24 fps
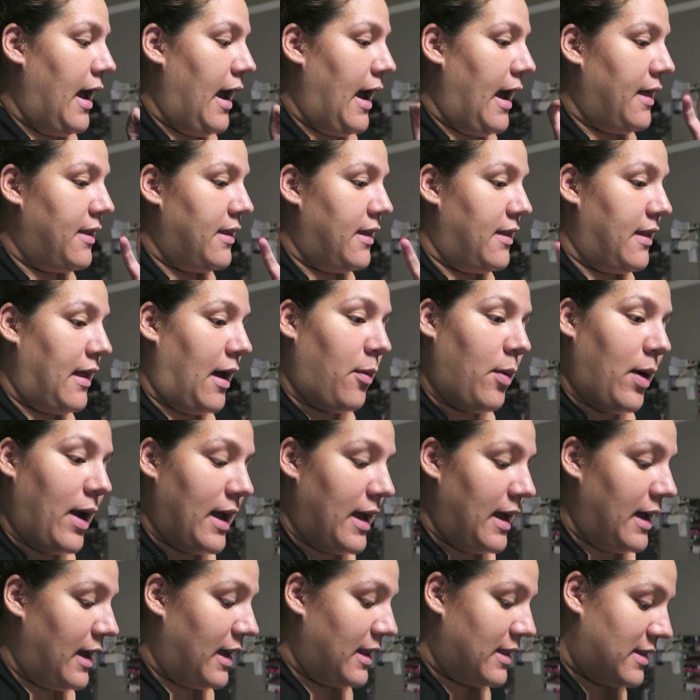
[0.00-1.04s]
And then that way I
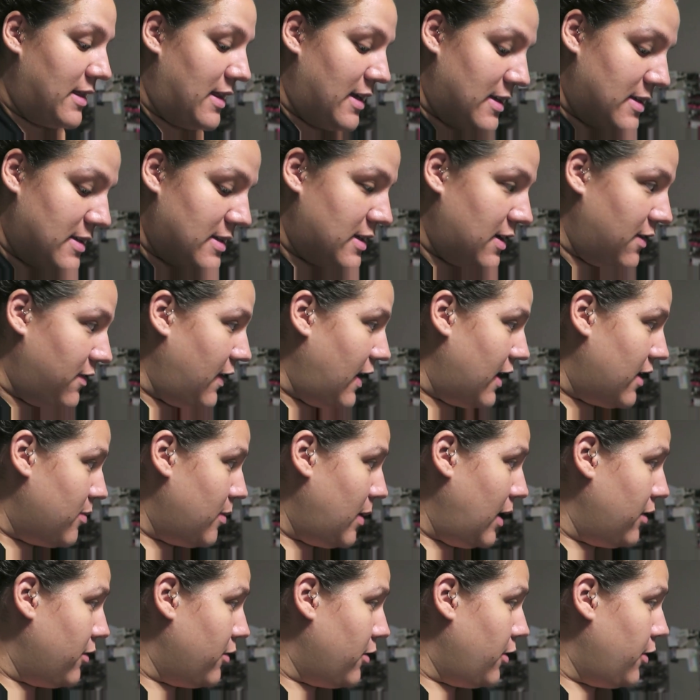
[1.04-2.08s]
can get this stuff out of
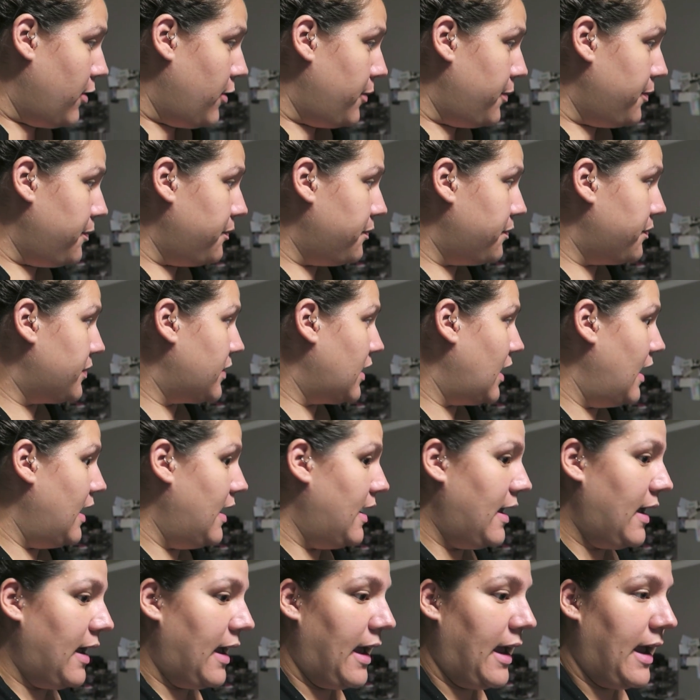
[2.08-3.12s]
my room
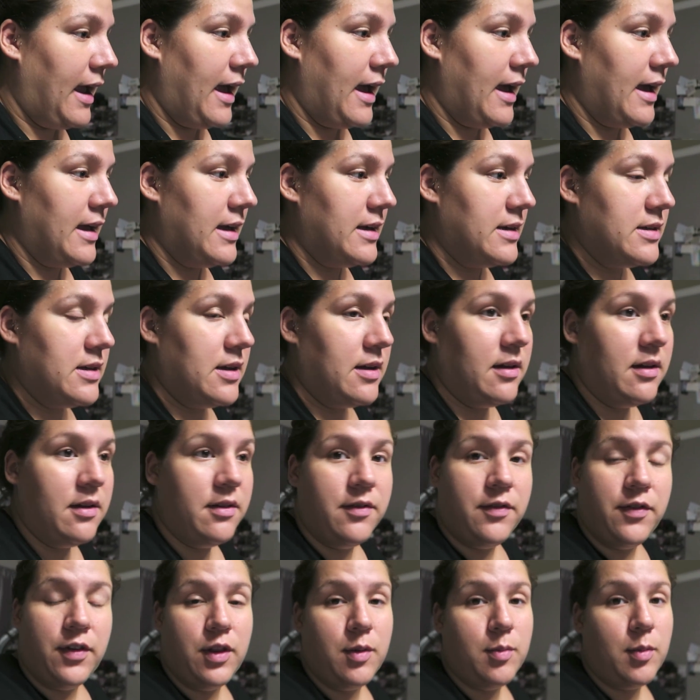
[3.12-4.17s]
and
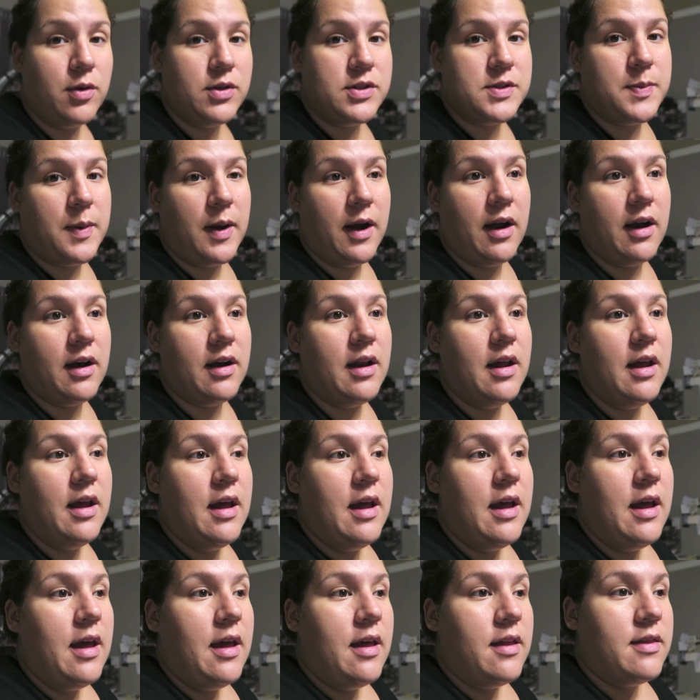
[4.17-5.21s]
for the most part
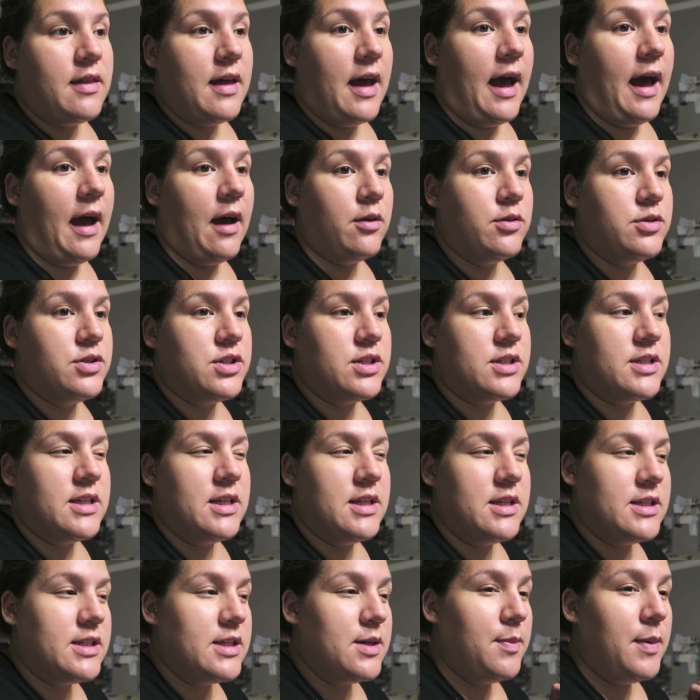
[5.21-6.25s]
the house just
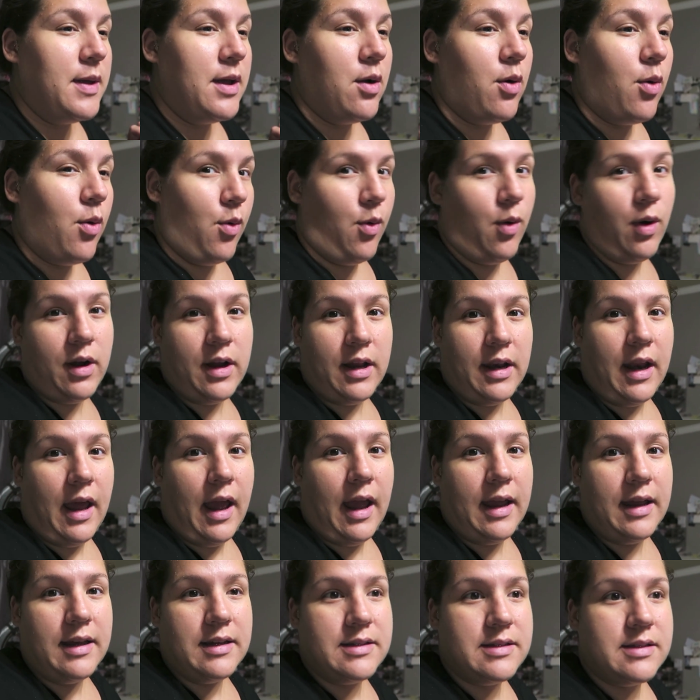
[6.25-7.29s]
needs to be
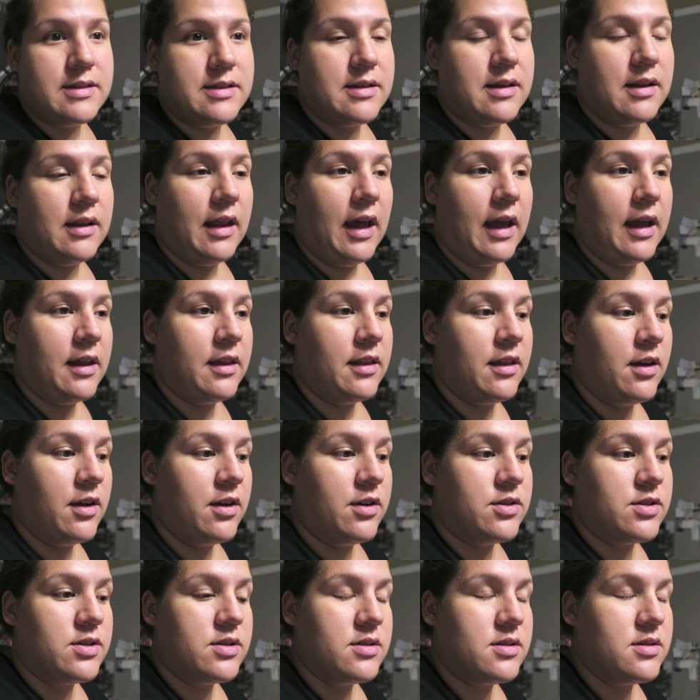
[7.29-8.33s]
organized like
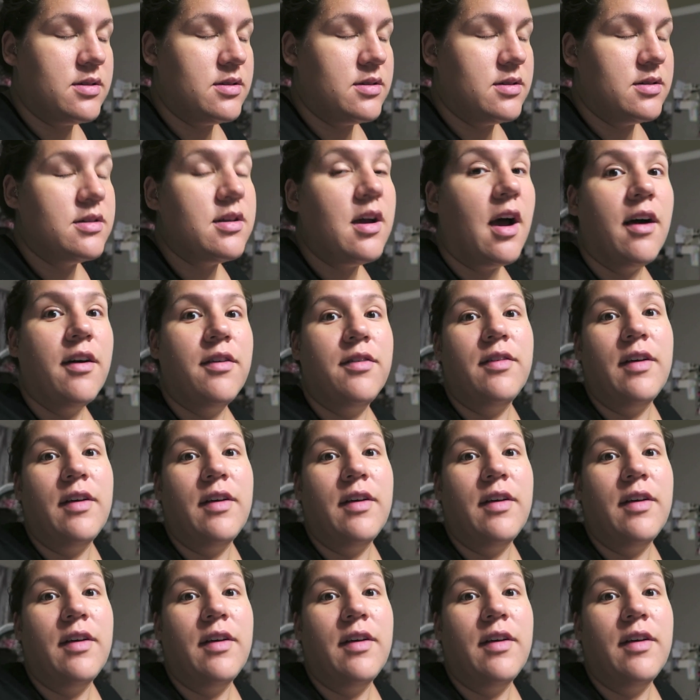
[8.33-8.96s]
there's stuff